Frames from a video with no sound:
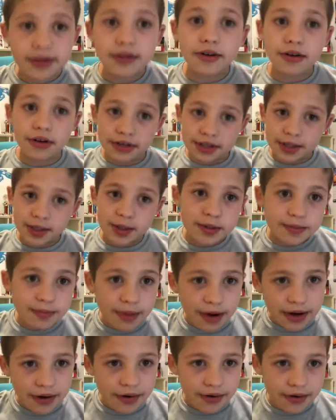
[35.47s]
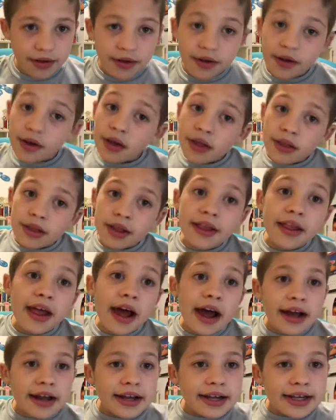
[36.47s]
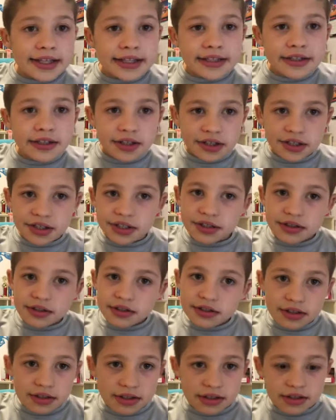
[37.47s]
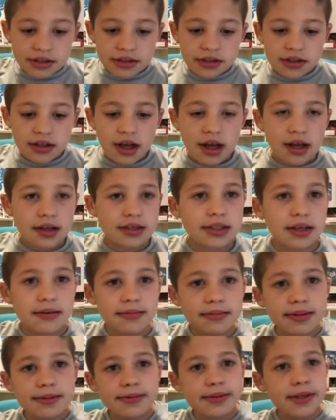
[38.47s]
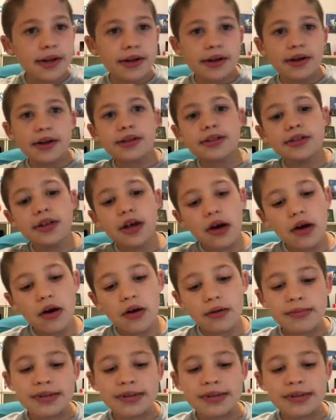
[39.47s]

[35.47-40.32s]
There are teams better than that, and there's some teams that are going to struggle.